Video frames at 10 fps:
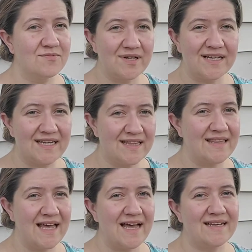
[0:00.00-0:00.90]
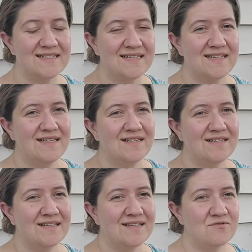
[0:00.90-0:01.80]
want to get that
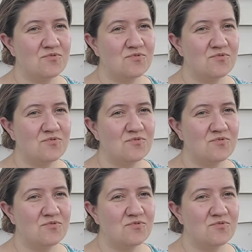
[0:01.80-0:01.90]
uh,